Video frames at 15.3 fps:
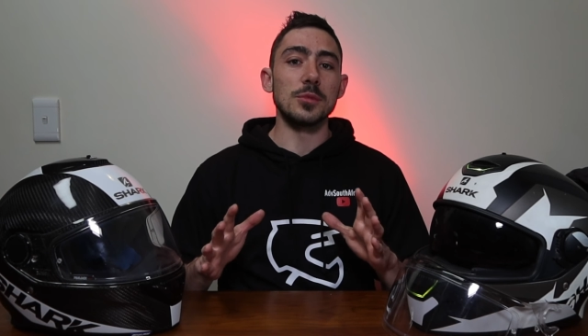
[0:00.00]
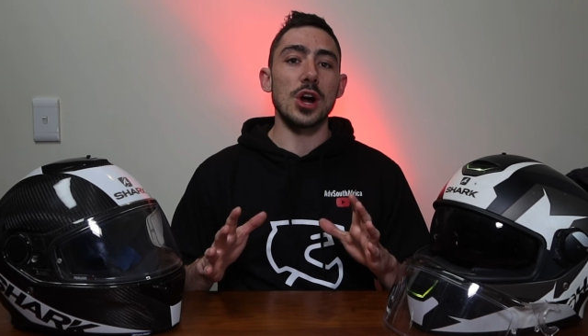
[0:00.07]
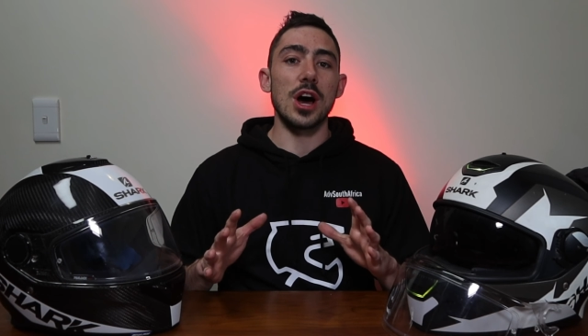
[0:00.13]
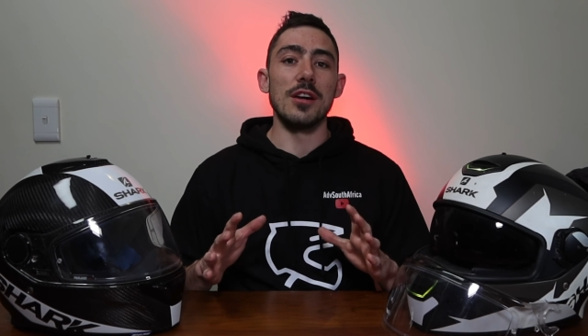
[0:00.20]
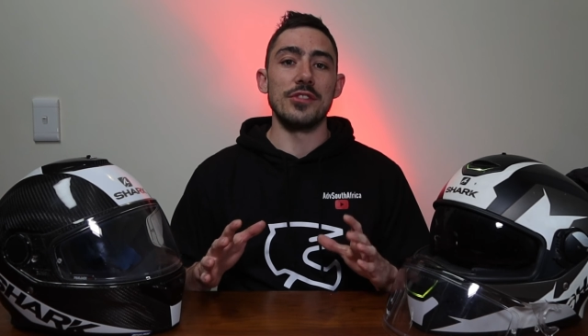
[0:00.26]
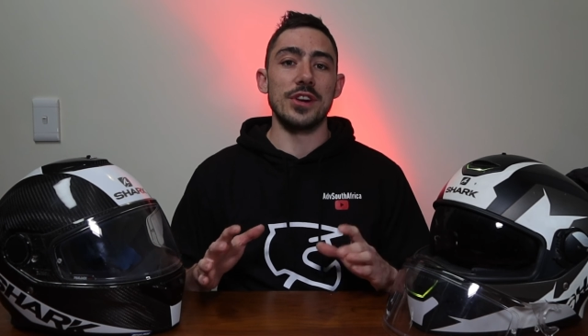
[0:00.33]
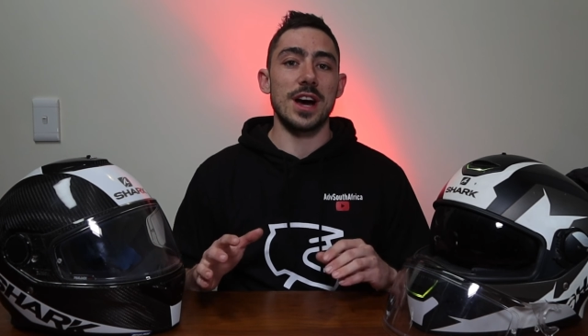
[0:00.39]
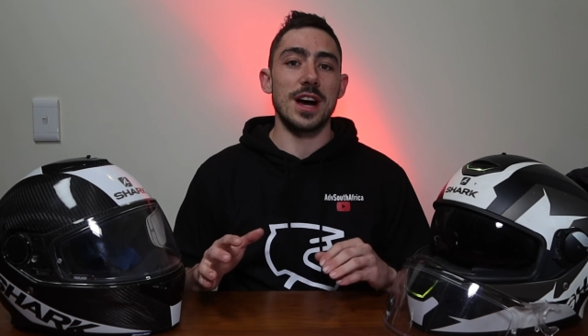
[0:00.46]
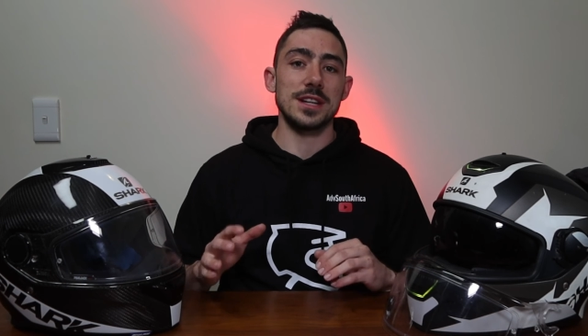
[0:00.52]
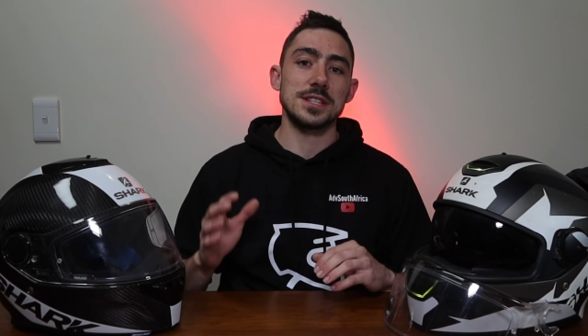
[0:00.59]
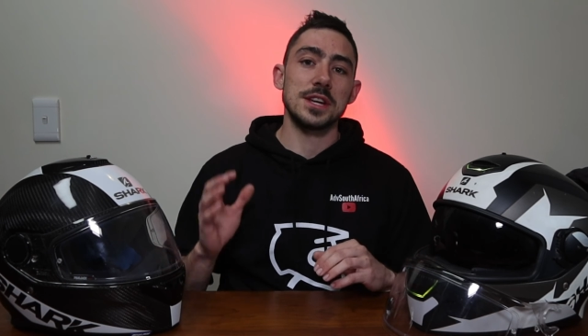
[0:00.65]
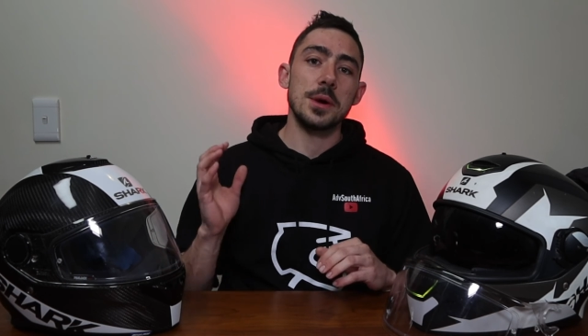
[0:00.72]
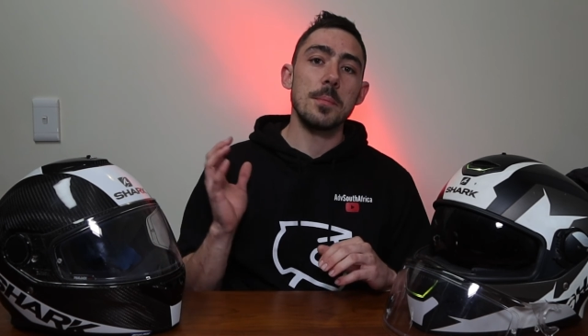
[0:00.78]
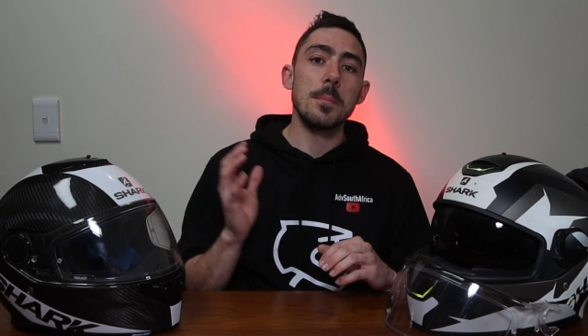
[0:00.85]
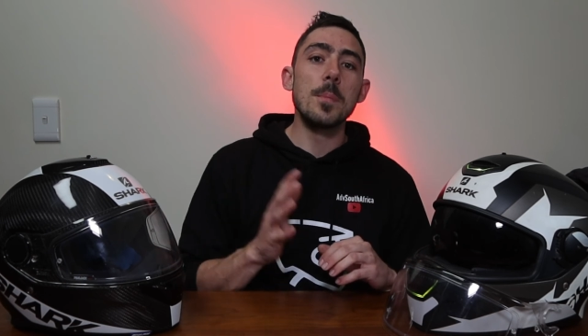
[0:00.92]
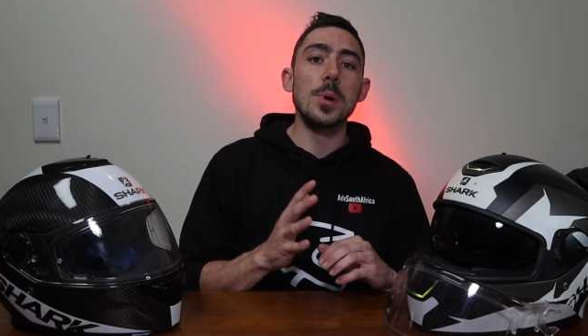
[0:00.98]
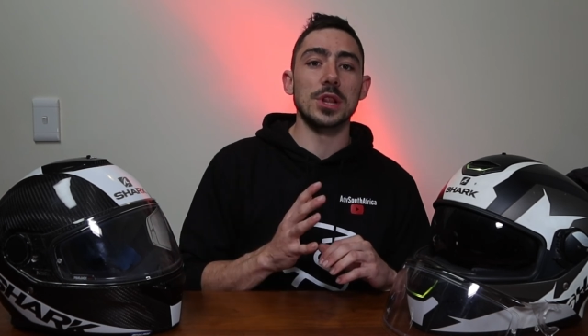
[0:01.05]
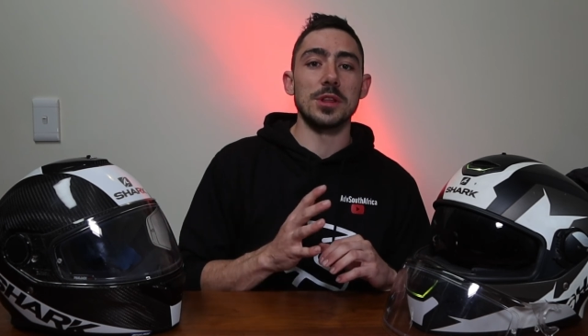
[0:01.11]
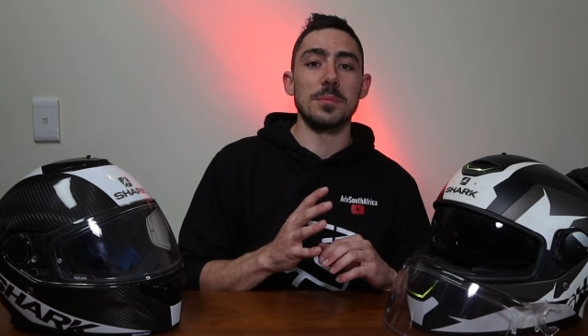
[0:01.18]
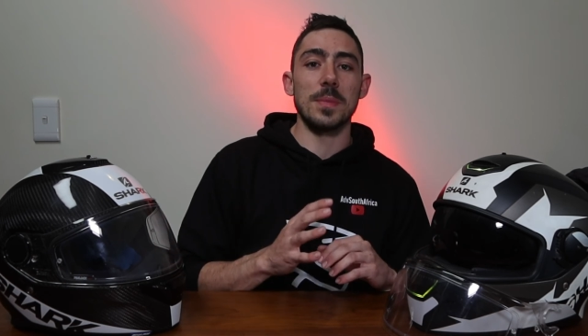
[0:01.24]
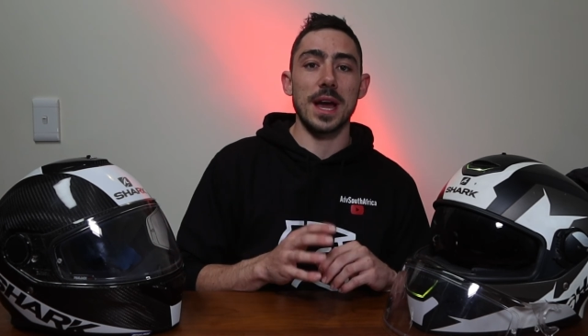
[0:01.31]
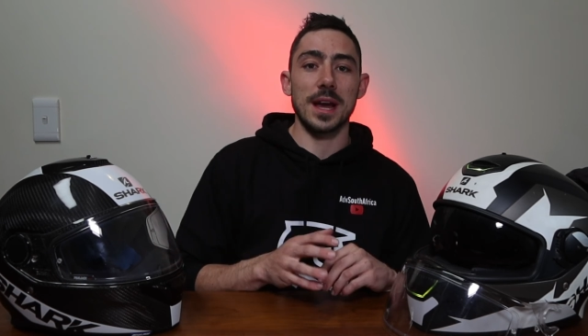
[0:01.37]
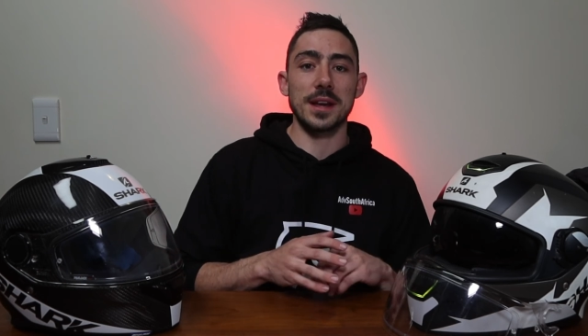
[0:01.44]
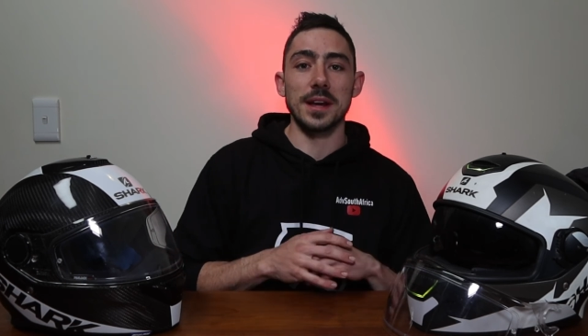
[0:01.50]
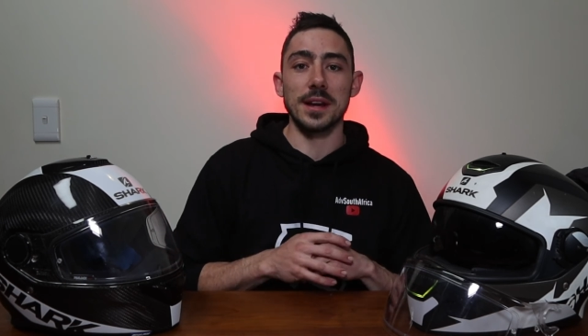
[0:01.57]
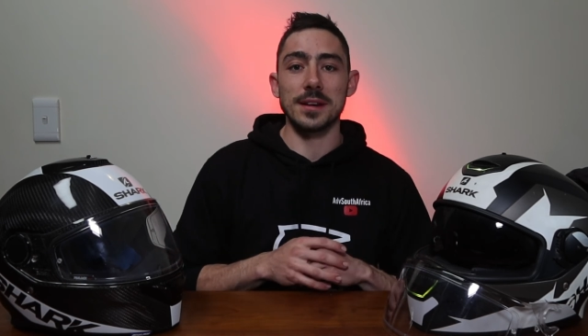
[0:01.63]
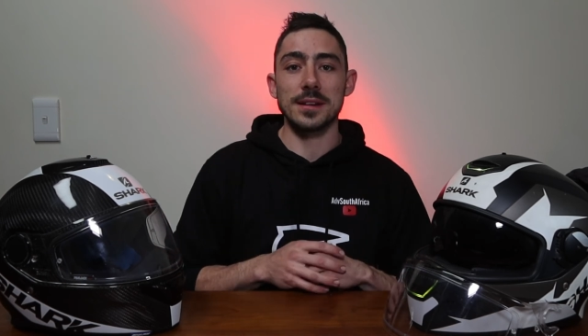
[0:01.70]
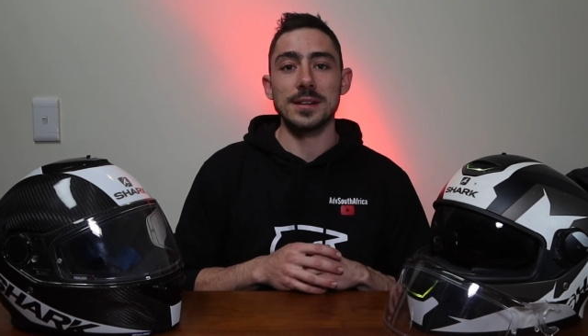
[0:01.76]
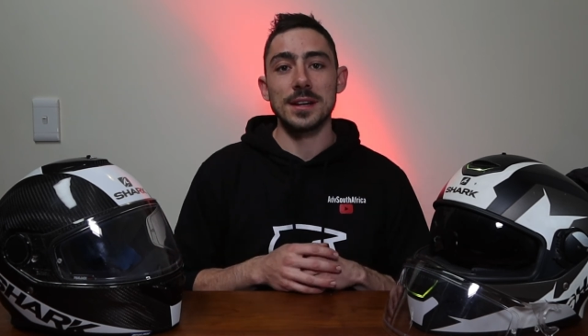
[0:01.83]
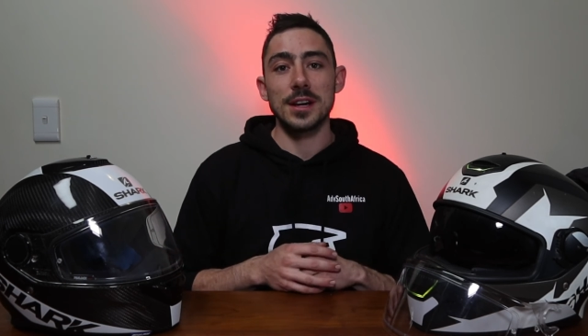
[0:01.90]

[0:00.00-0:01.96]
dry overnight, put them back in.